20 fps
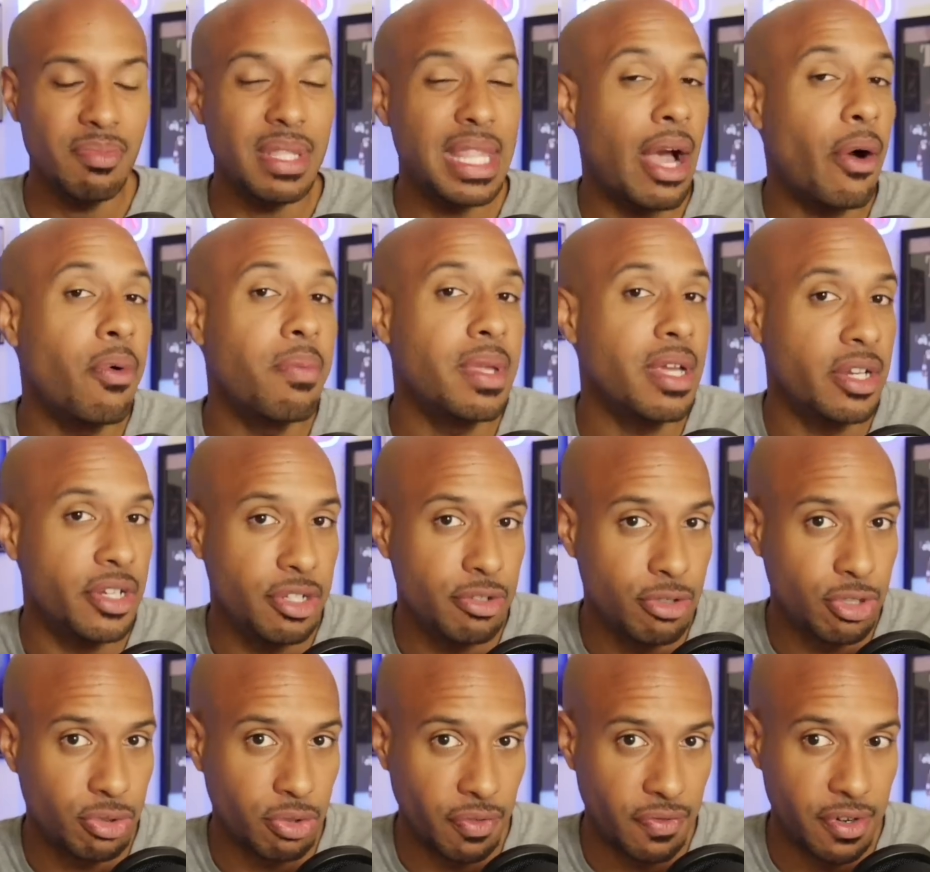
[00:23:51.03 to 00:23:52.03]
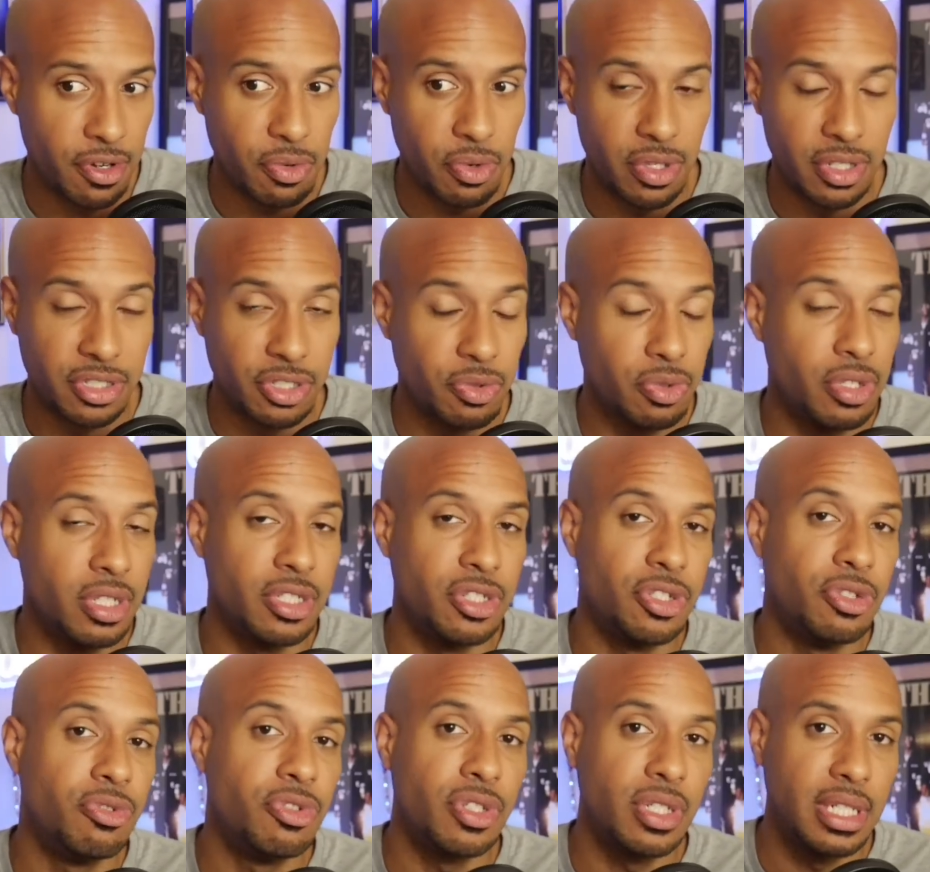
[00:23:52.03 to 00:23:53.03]
that would be unusual for New Orleans. New
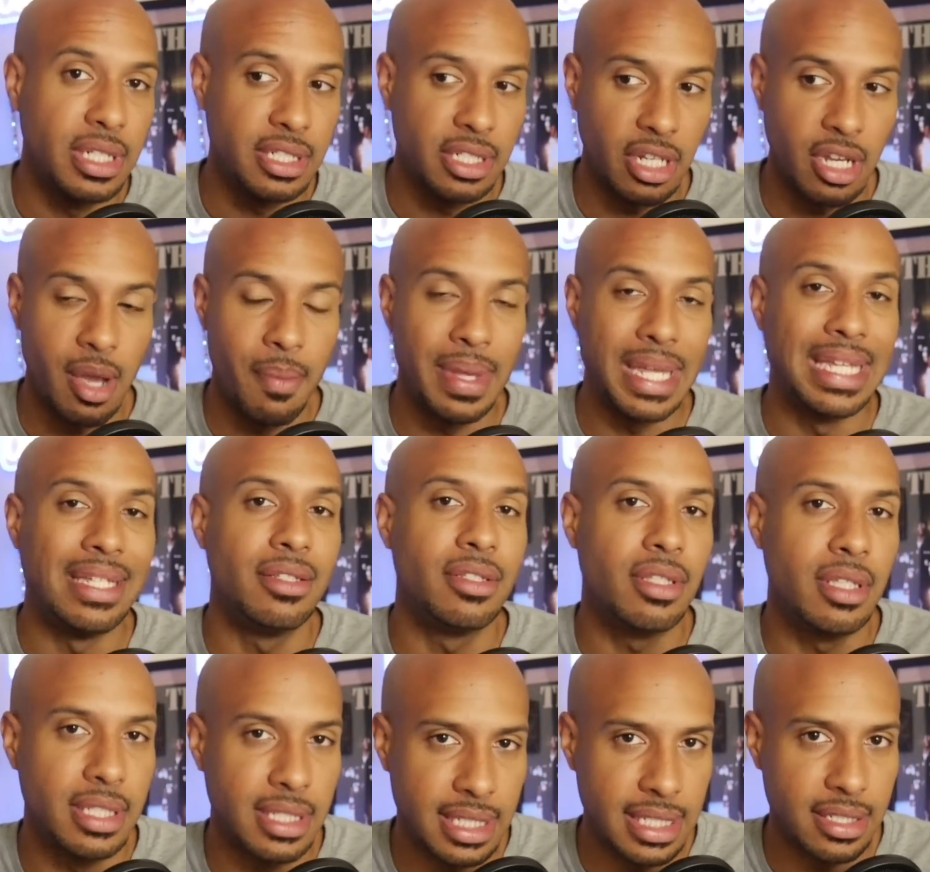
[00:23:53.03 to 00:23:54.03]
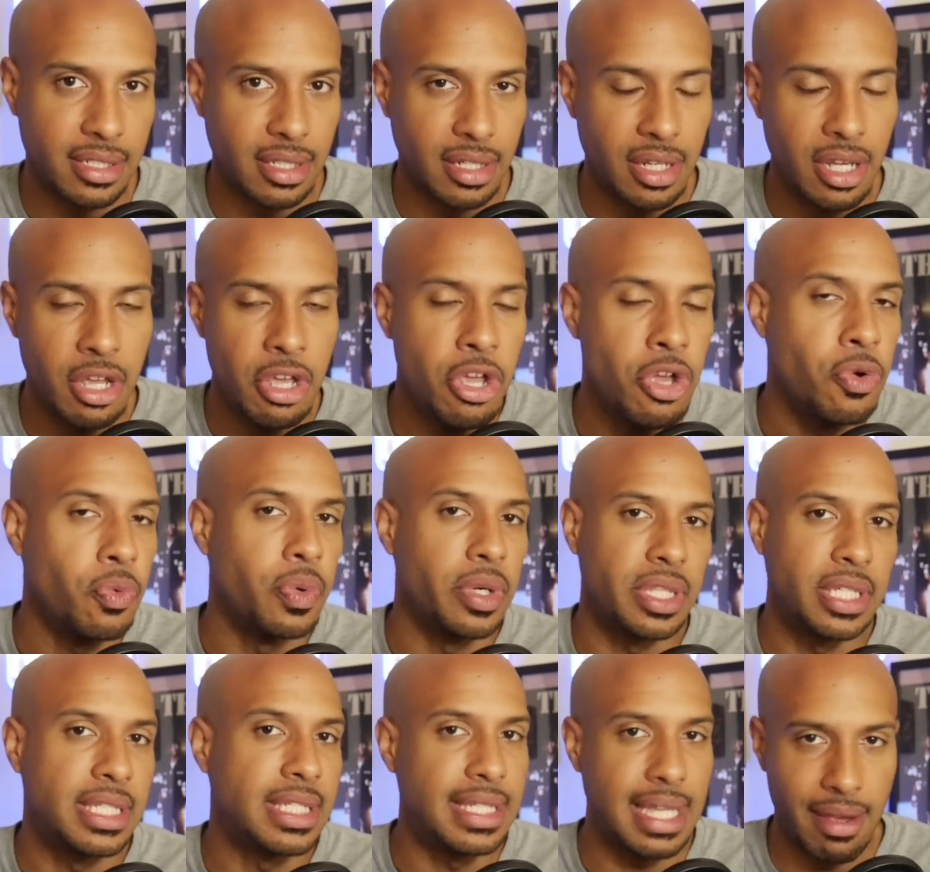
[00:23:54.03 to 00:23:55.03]
Orleans usually doesn't come into the season
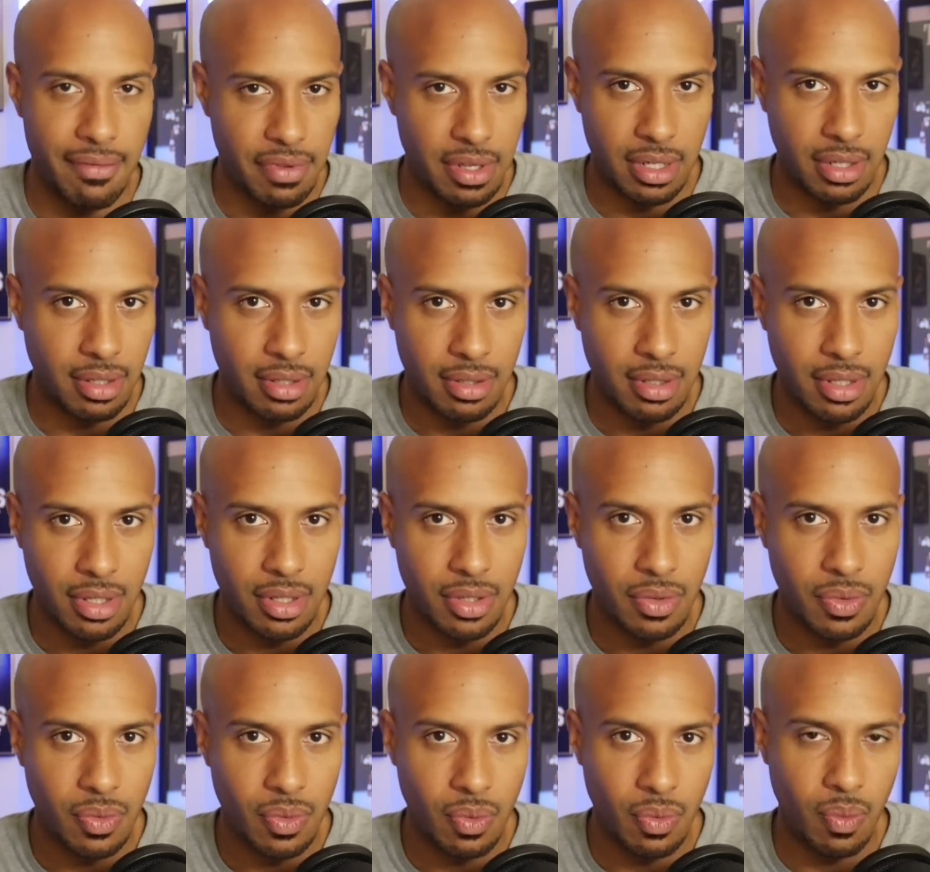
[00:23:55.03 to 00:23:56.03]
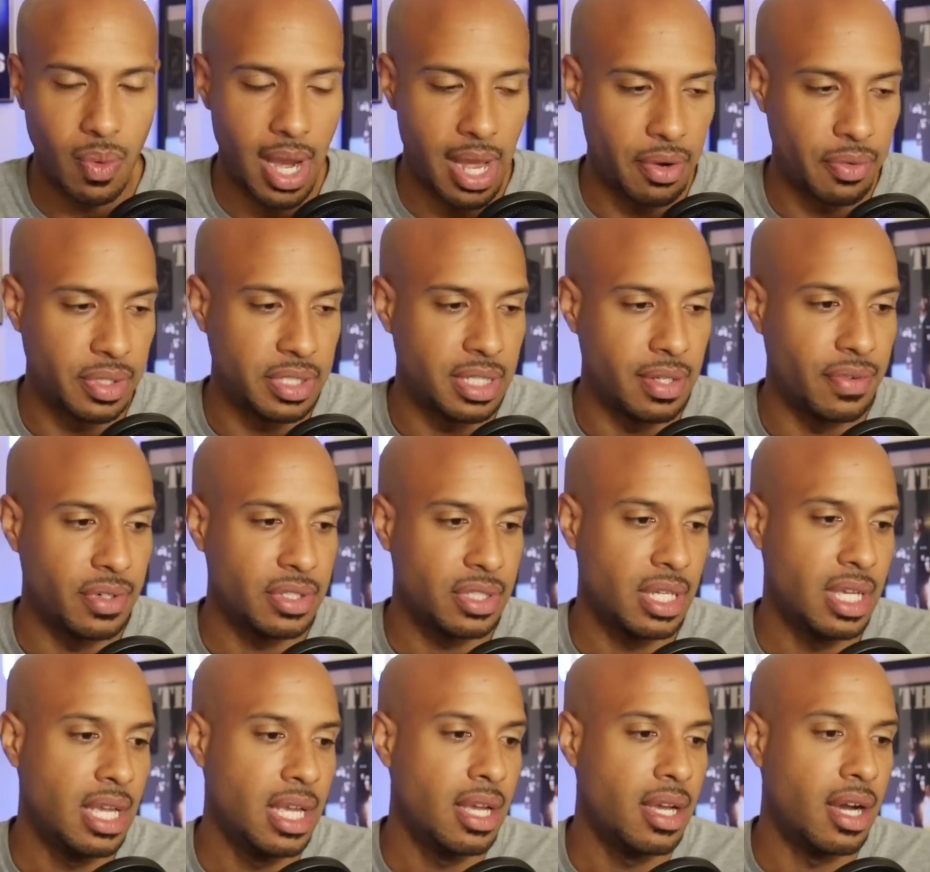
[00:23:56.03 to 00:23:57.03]
with seven wide
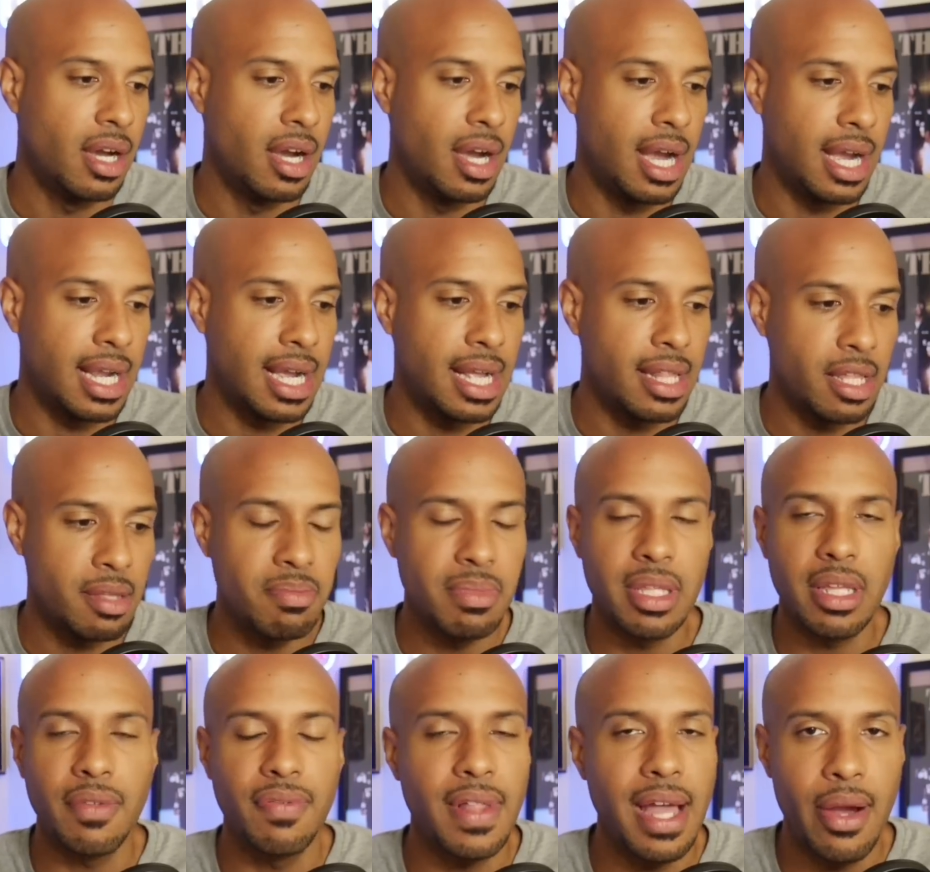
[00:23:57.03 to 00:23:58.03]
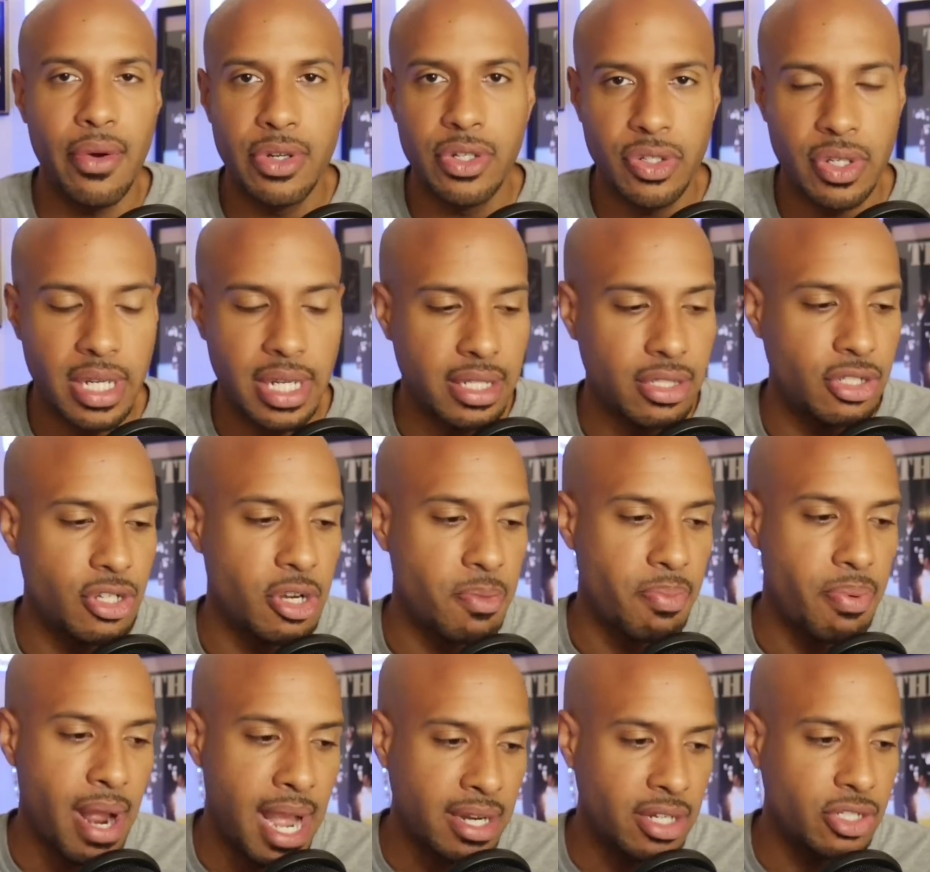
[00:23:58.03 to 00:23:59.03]
receivers. A guy like Malik Flowers, you can get to
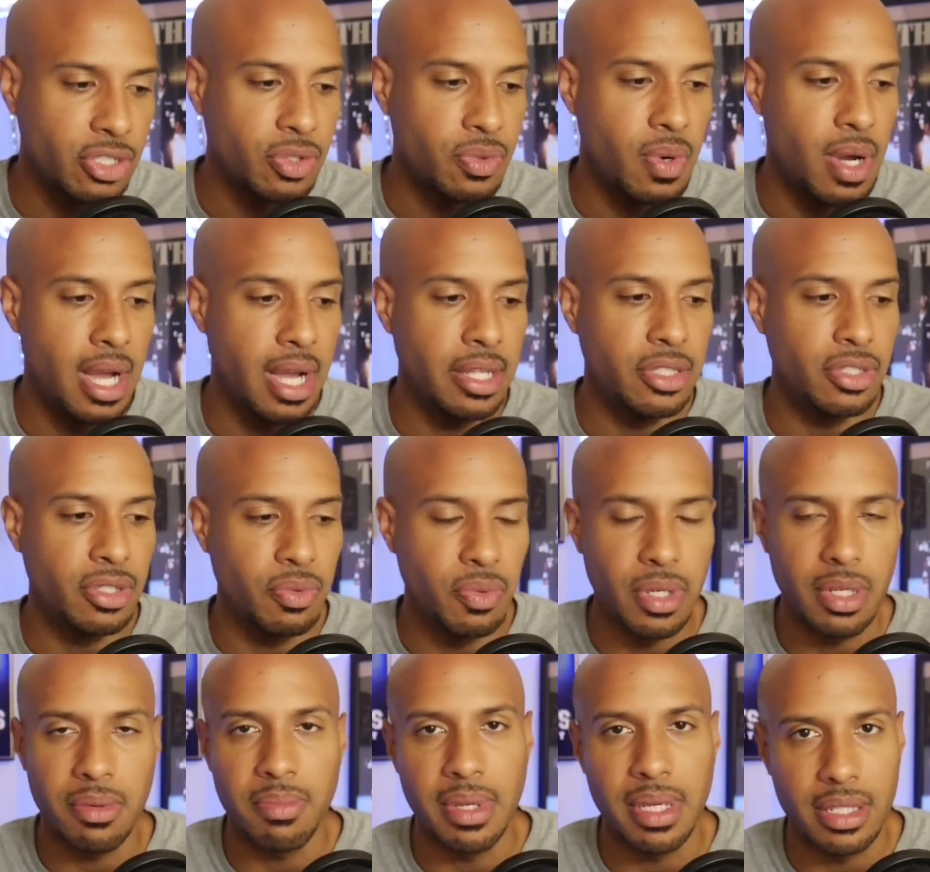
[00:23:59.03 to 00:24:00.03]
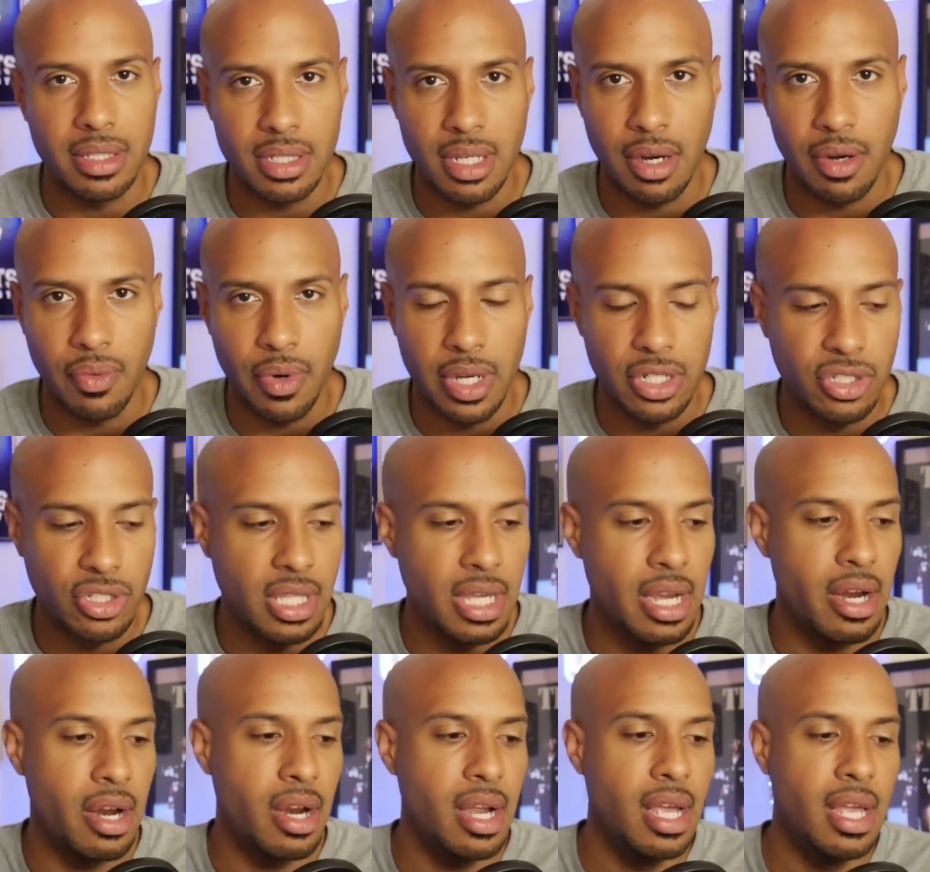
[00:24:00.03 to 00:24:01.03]
your practice squads. There wouldn't be a ton of rush
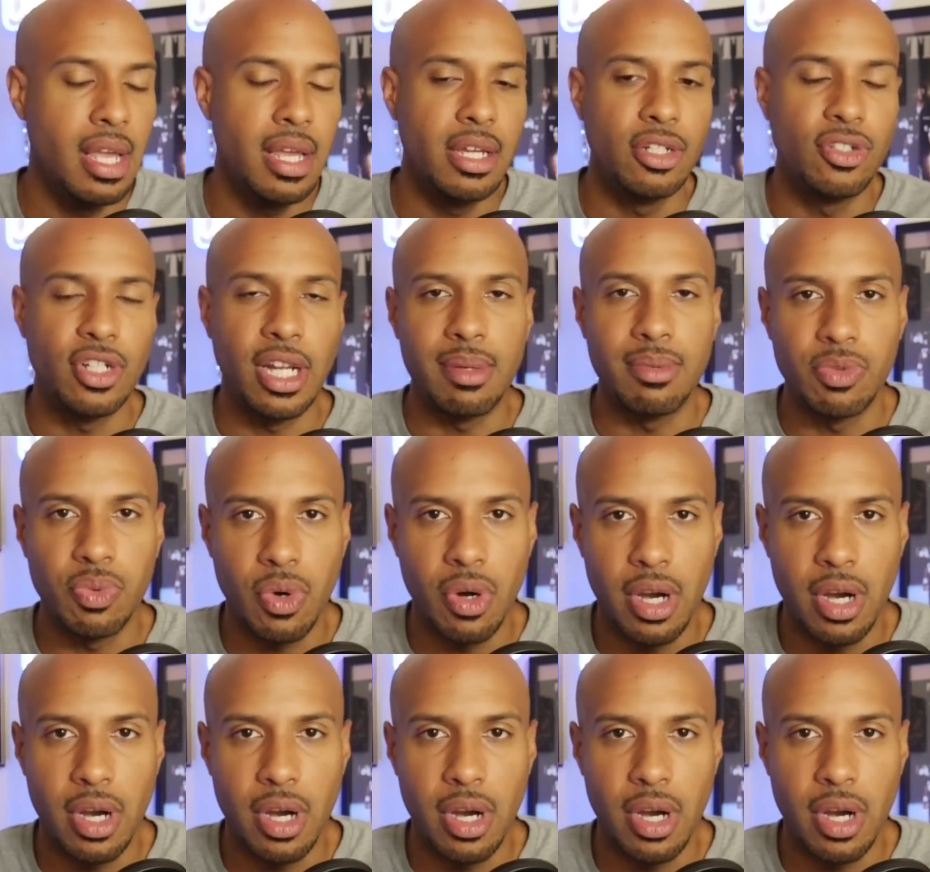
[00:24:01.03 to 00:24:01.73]
there. James